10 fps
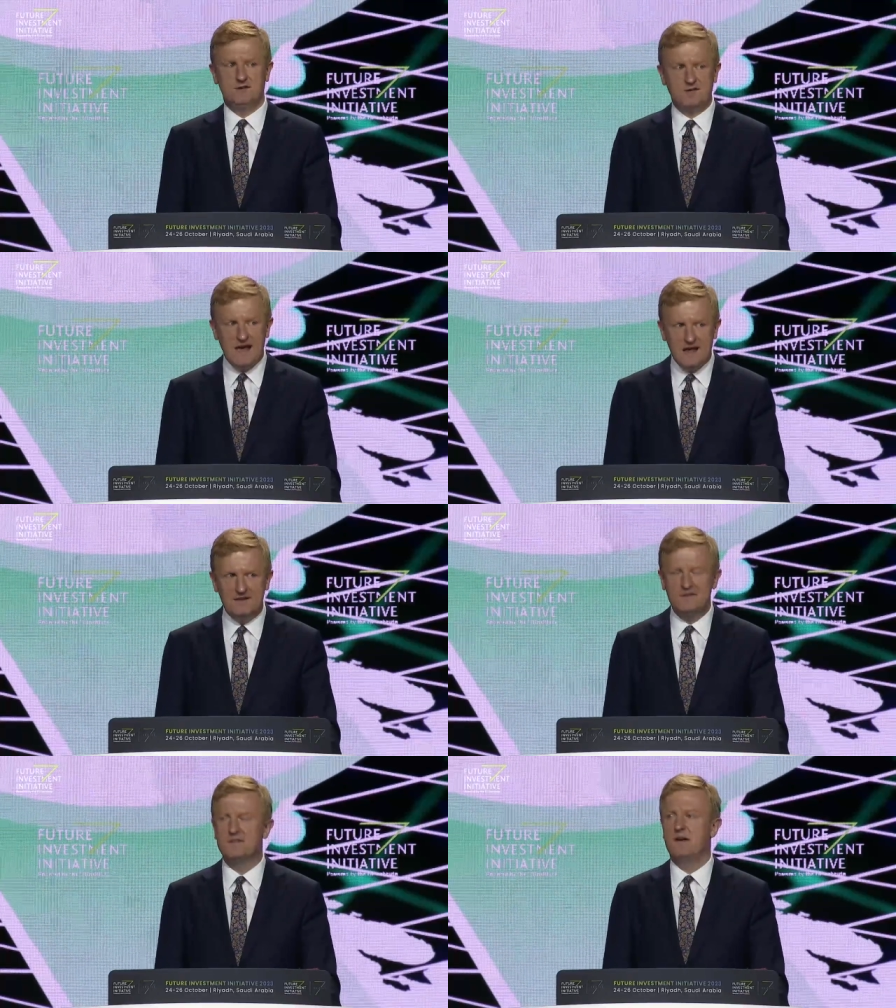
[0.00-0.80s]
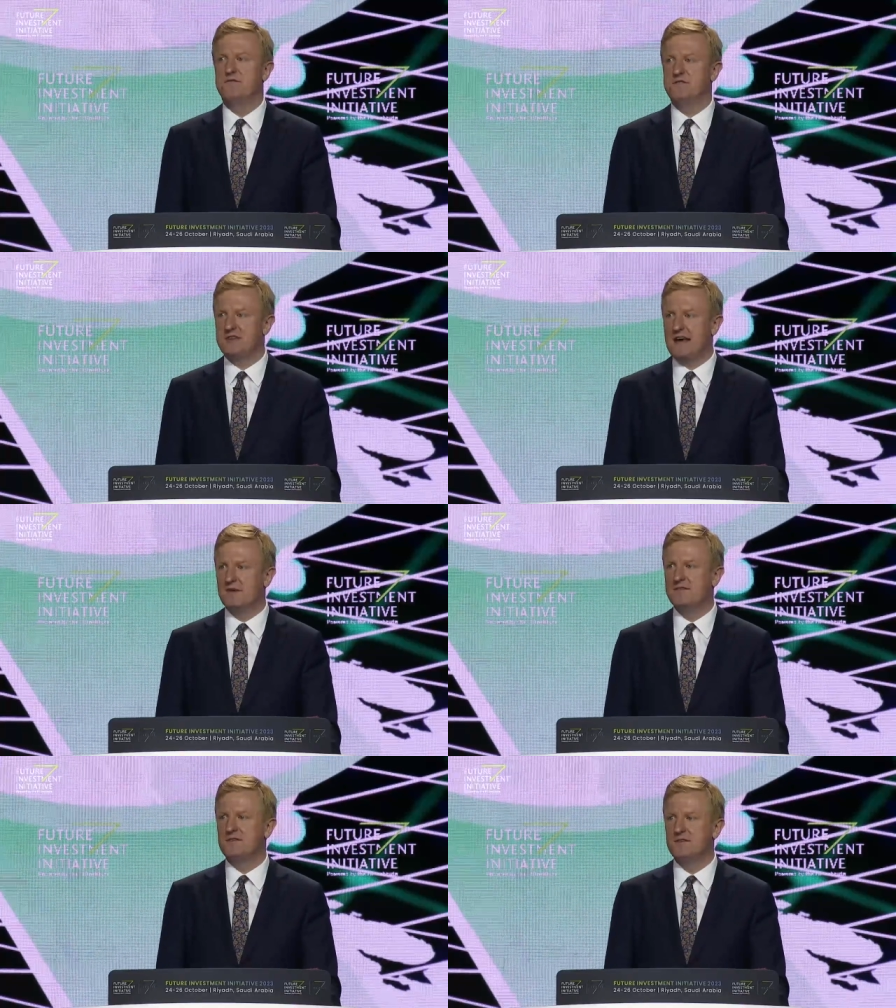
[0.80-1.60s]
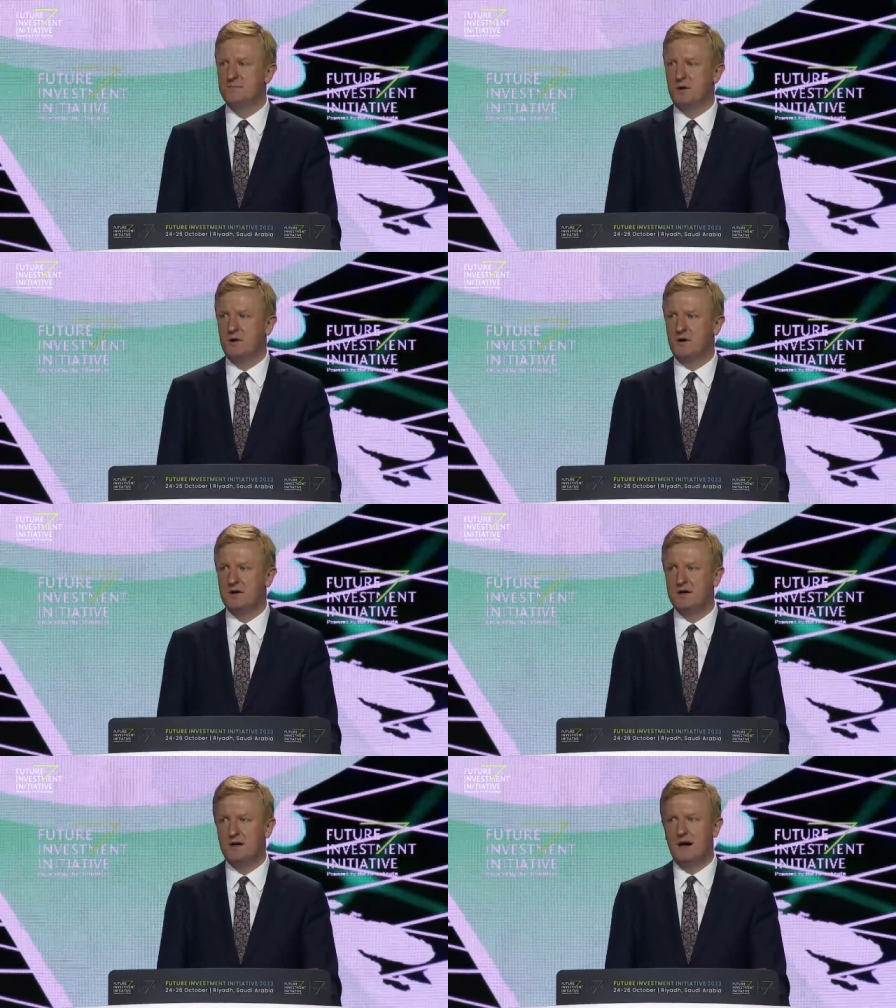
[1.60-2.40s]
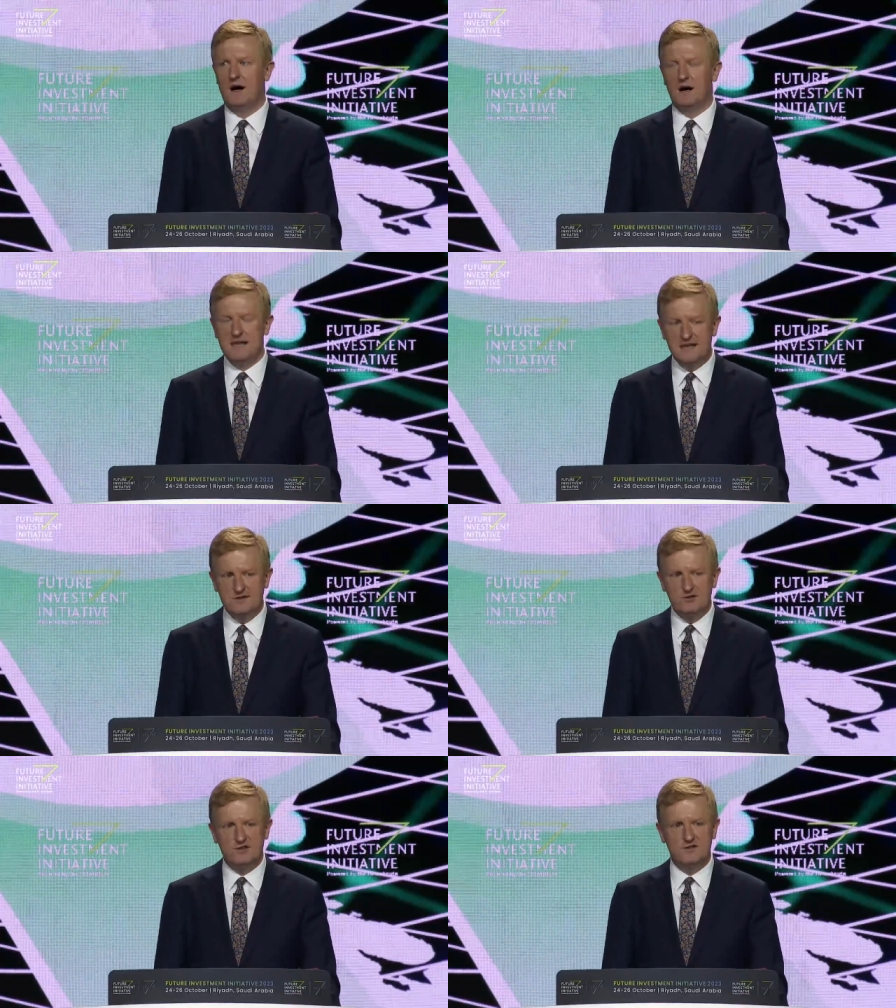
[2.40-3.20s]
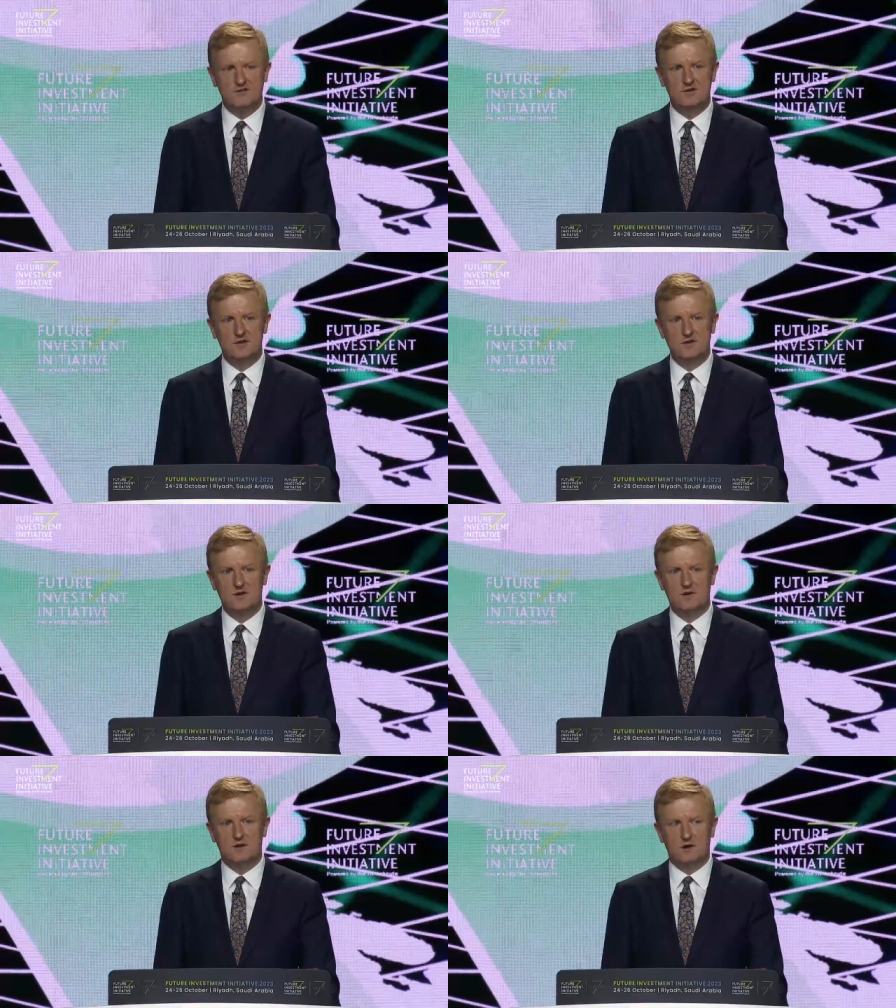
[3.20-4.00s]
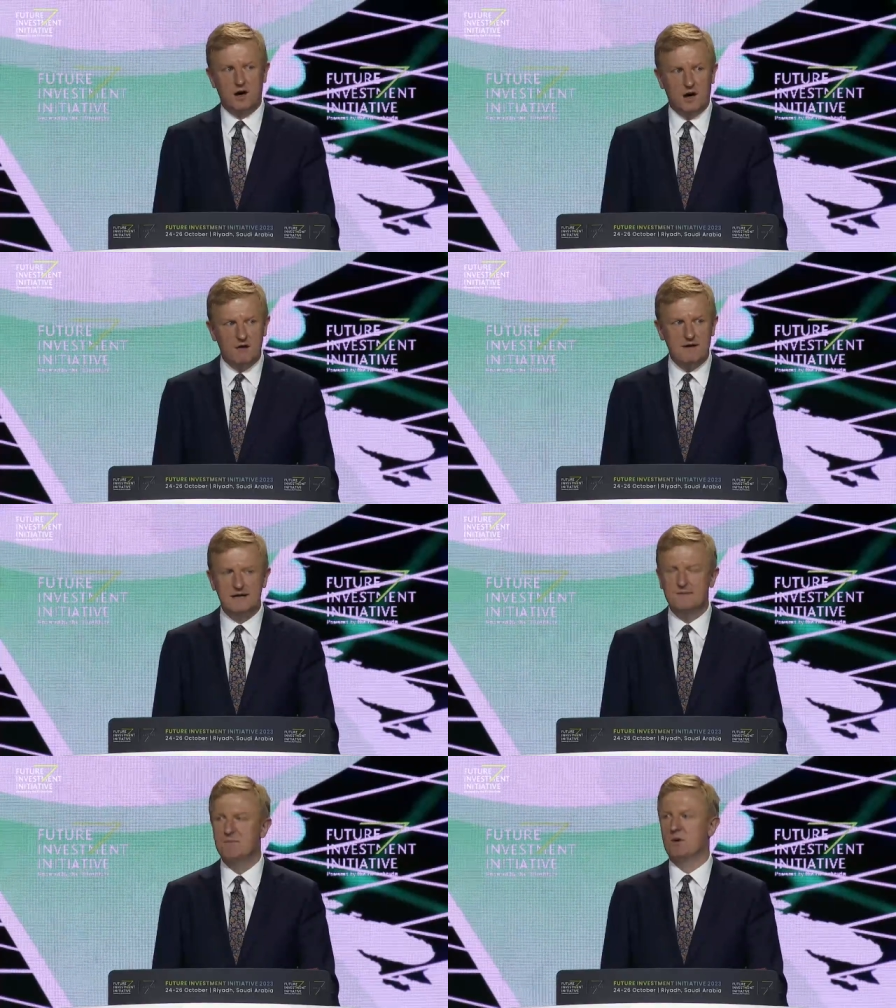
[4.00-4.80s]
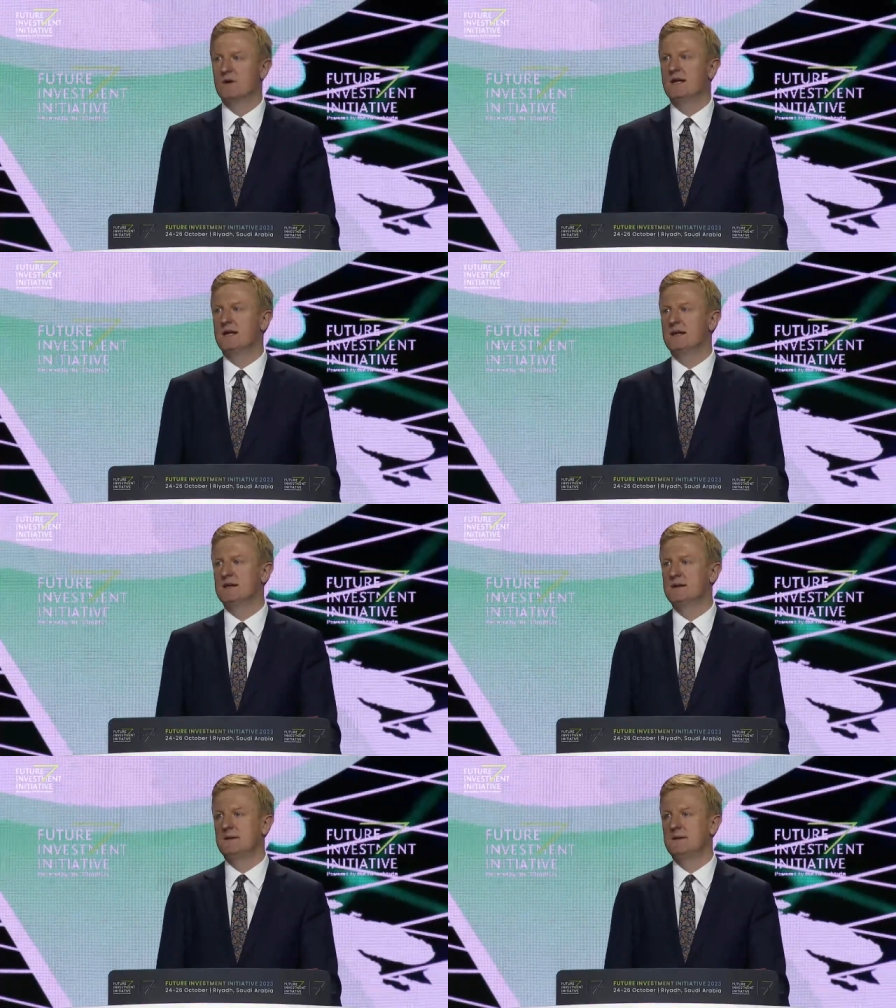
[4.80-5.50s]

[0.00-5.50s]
Tens of thousands more are injured or are in mourning.